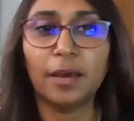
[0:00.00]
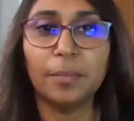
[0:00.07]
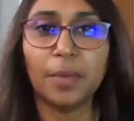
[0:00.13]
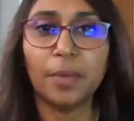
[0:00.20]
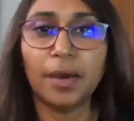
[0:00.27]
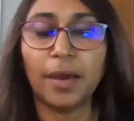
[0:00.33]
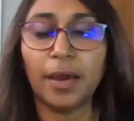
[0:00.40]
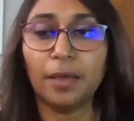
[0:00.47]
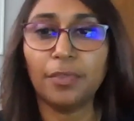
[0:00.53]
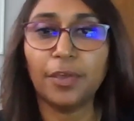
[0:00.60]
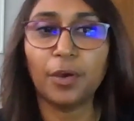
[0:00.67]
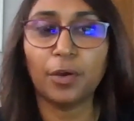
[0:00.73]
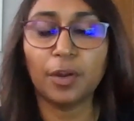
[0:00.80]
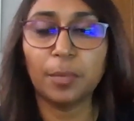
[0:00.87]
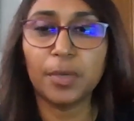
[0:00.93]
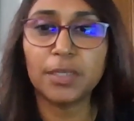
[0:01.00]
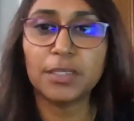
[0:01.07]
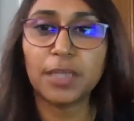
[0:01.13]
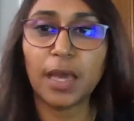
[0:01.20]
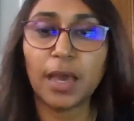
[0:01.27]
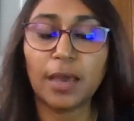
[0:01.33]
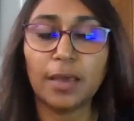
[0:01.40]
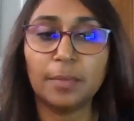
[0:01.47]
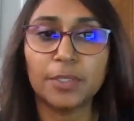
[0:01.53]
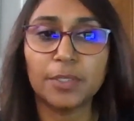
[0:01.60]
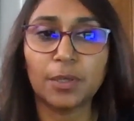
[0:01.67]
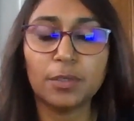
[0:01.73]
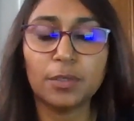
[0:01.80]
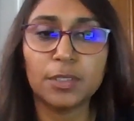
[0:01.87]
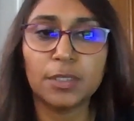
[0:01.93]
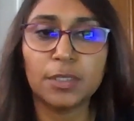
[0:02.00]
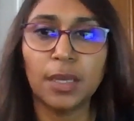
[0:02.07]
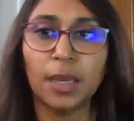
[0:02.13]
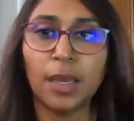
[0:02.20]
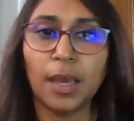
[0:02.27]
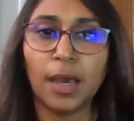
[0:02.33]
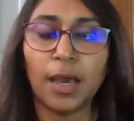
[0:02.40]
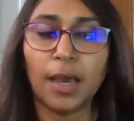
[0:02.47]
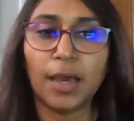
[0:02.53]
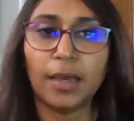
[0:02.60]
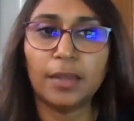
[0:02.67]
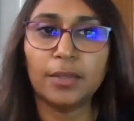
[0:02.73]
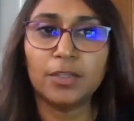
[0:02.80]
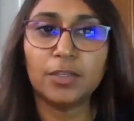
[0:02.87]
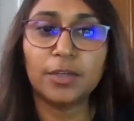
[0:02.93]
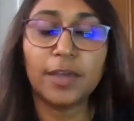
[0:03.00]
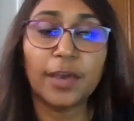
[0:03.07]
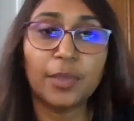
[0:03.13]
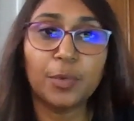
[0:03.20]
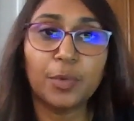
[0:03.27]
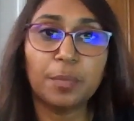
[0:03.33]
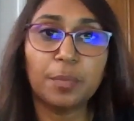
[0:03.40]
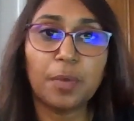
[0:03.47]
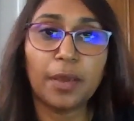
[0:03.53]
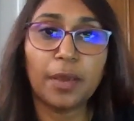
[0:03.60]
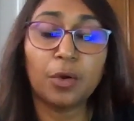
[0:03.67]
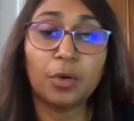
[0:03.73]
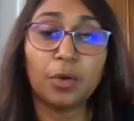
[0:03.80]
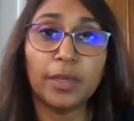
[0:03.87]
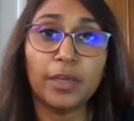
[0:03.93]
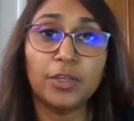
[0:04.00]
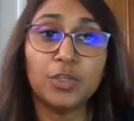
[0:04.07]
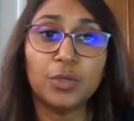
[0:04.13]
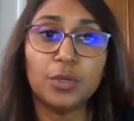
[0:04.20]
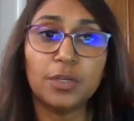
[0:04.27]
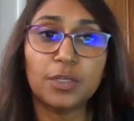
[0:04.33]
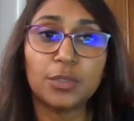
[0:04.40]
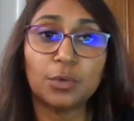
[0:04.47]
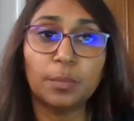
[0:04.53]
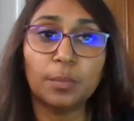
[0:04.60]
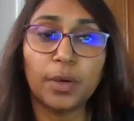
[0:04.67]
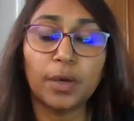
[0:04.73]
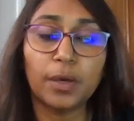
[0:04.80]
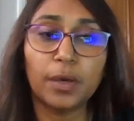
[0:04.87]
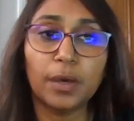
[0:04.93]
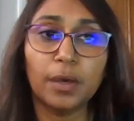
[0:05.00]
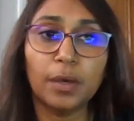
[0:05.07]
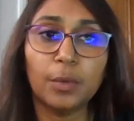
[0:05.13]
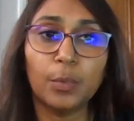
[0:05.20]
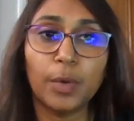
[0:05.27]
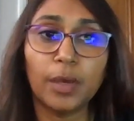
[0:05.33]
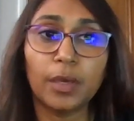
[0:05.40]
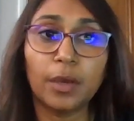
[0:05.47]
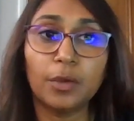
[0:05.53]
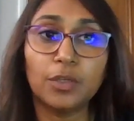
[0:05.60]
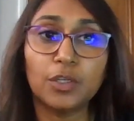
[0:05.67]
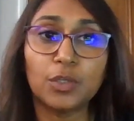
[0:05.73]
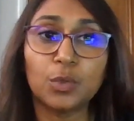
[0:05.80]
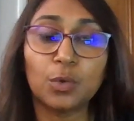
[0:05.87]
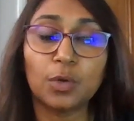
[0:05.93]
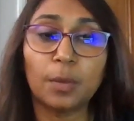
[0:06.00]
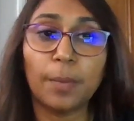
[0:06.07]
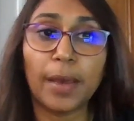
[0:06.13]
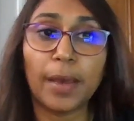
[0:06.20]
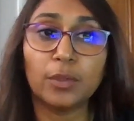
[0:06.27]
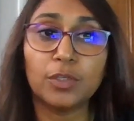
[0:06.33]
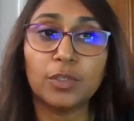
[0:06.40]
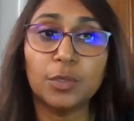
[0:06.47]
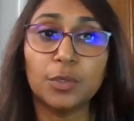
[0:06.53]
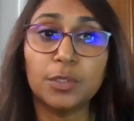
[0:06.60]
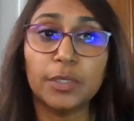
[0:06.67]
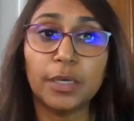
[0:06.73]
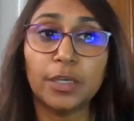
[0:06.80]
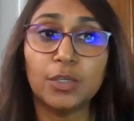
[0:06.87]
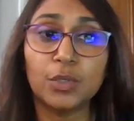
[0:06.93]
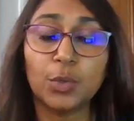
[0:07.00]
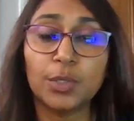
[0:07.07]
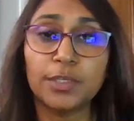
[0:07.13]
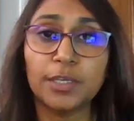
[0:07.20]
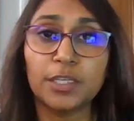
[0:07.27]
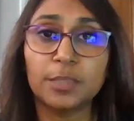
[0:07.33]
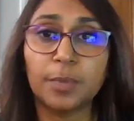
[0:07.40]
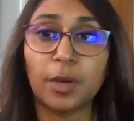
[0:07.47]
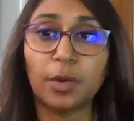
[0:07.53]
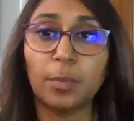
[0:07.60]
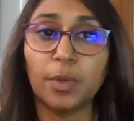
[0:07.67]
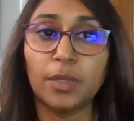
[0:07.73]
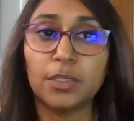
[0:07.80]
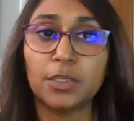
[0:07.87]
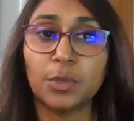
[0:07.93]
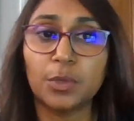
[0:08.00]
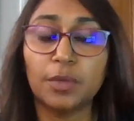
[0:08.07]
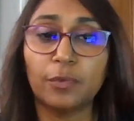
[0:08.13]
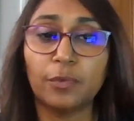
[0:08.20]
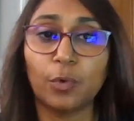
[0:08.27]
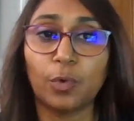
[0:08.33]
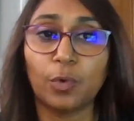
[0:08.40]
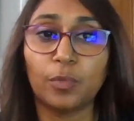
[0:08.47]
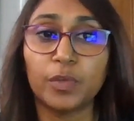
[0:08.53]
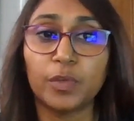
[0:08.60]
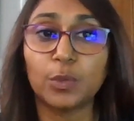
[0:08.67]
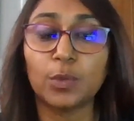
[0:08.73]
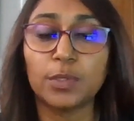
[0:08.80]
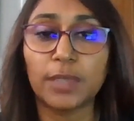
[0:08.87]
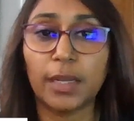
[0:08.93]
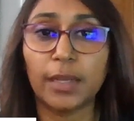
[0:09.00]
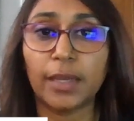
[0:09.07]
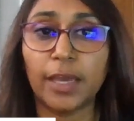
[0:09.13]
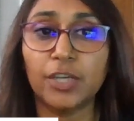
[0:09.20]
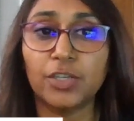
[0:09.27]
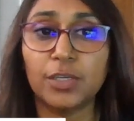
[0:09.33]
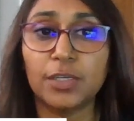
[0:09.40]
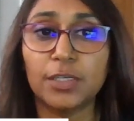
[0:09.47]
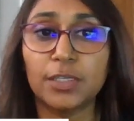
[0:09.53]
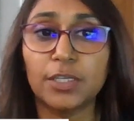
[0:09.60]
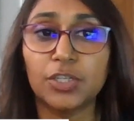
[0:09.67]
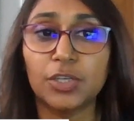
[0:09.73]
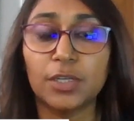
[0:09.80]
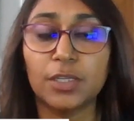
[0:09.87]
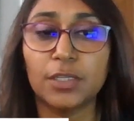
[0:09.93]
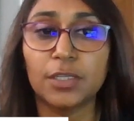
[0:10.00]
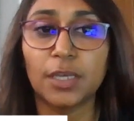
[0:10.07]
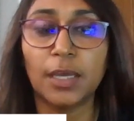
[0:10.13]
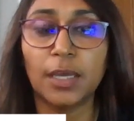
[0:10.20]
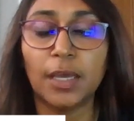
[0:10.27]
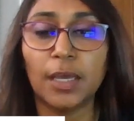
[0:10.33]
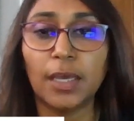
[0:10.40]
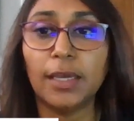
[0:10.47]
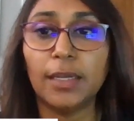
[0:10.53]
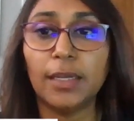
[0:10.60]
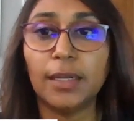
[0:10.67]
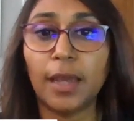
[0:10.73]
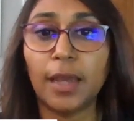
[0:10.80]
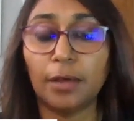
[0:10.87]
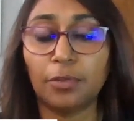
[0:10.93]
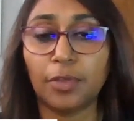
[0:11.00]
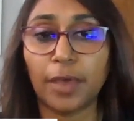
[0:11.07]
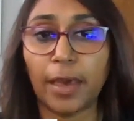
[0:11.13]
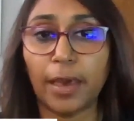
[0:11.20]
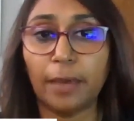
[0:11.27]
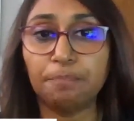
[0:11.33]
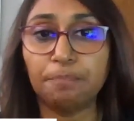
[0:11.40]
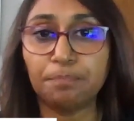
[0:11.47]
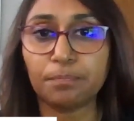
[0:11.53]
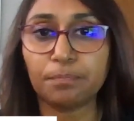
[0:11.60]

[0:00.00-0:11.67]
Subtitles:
I'm a health economist at IPSOS, and together with my colleague Julius Ohrnberger, we're going to talk about using choice experiments to inform resource allocation decisions in healthcare.